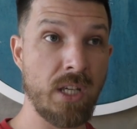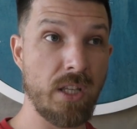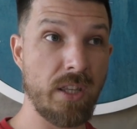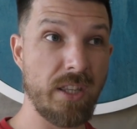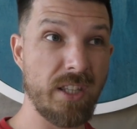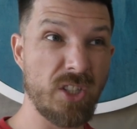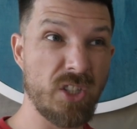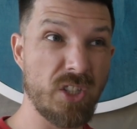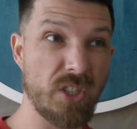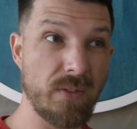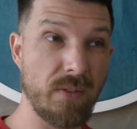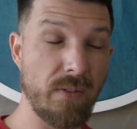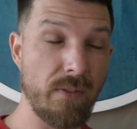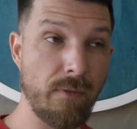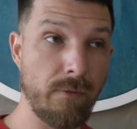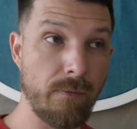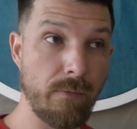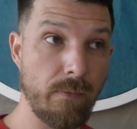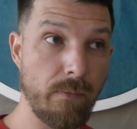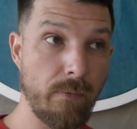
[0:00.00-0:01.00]

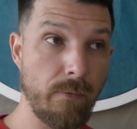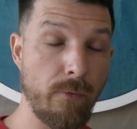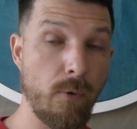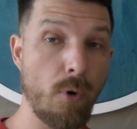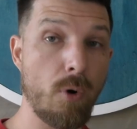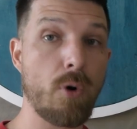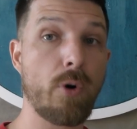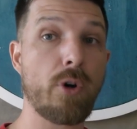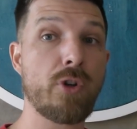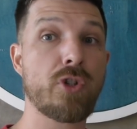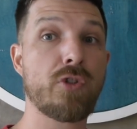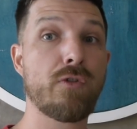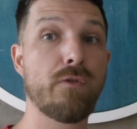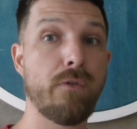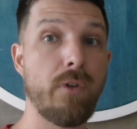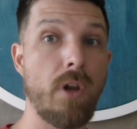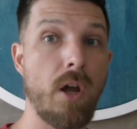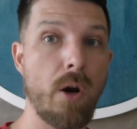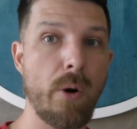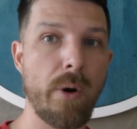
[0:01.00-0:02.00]
this force
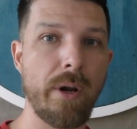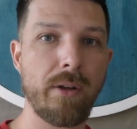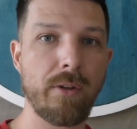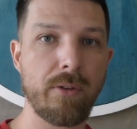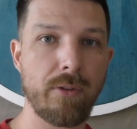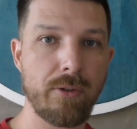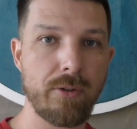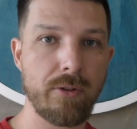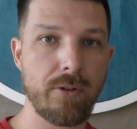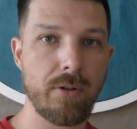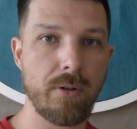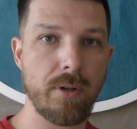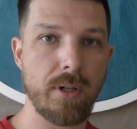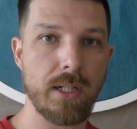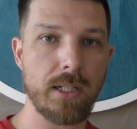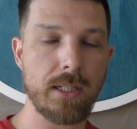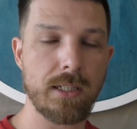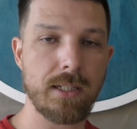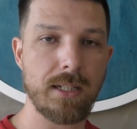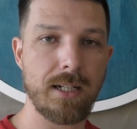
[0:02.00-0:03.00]
flowing through
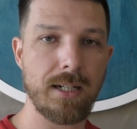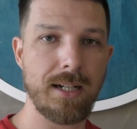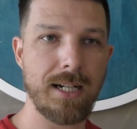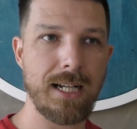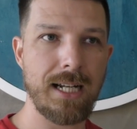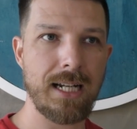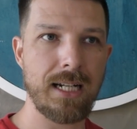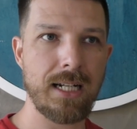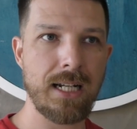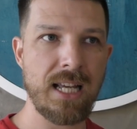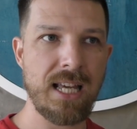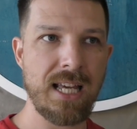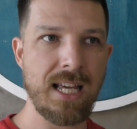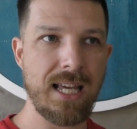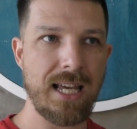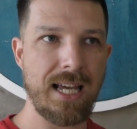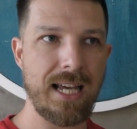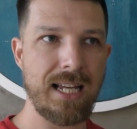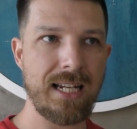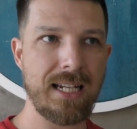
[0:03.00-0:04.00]
it.
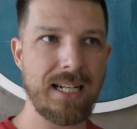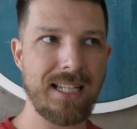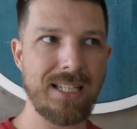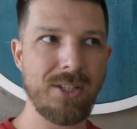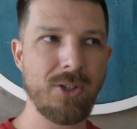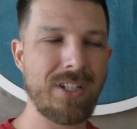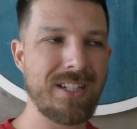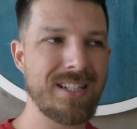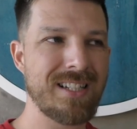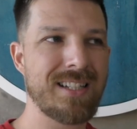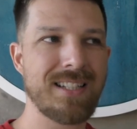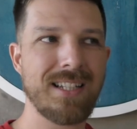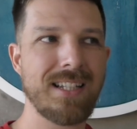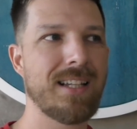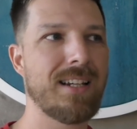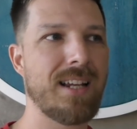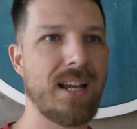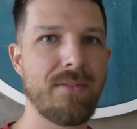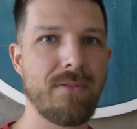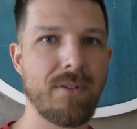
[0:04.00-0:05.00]
And you can see
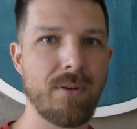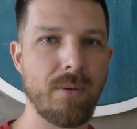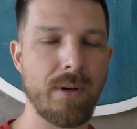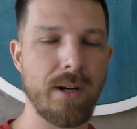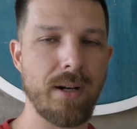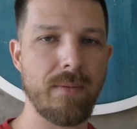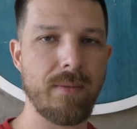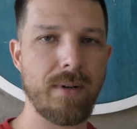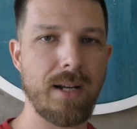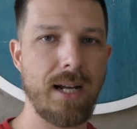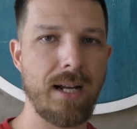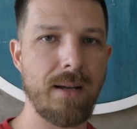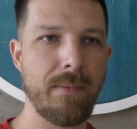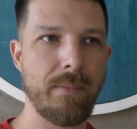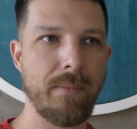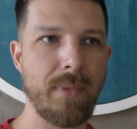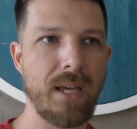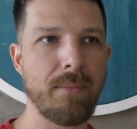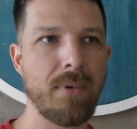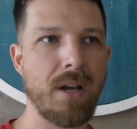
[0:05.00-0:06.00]
it everywhere.
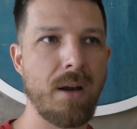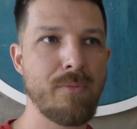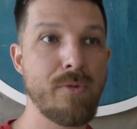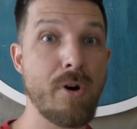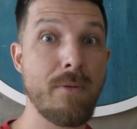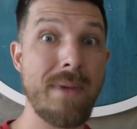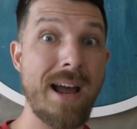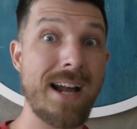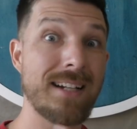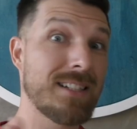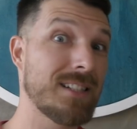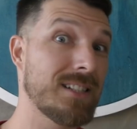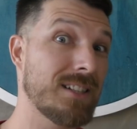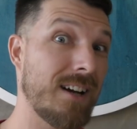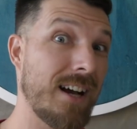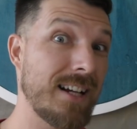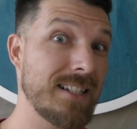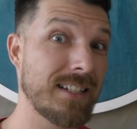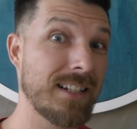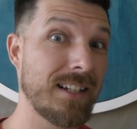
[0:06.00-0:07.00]
Maybe I'm
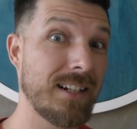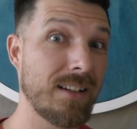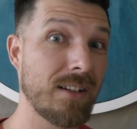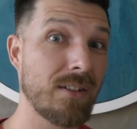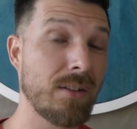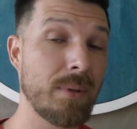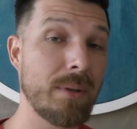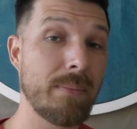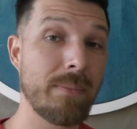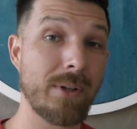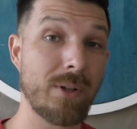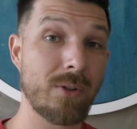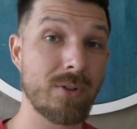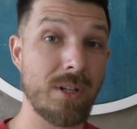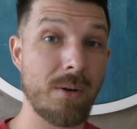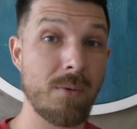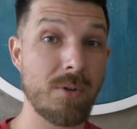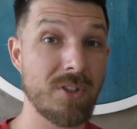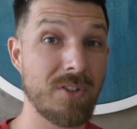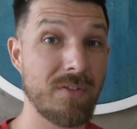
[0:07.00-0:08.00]
romanticizing it a little bit because
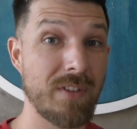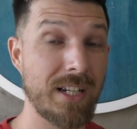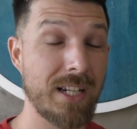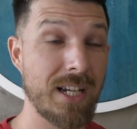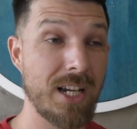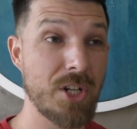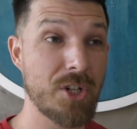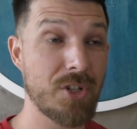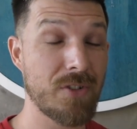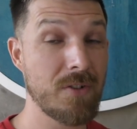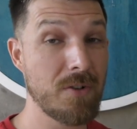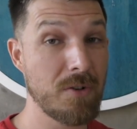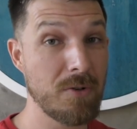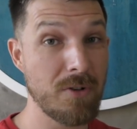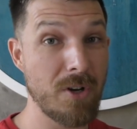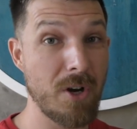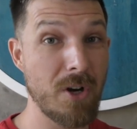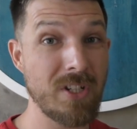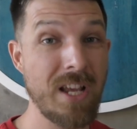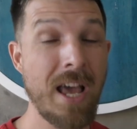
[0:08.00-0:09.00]
I was on vacation, who
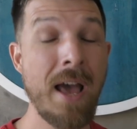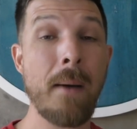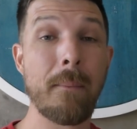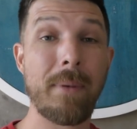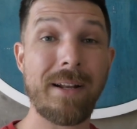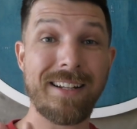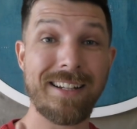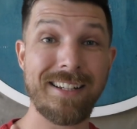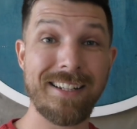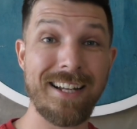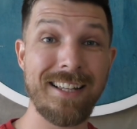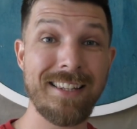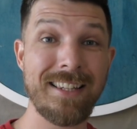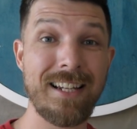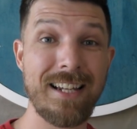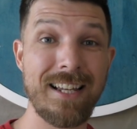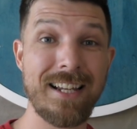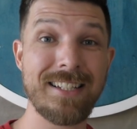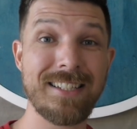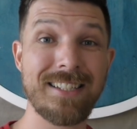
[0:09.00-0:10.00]
knows? But
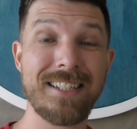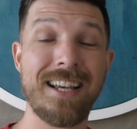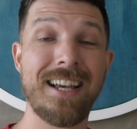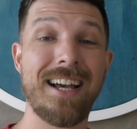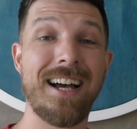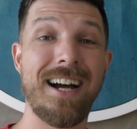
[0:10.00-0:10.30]
nonetheless,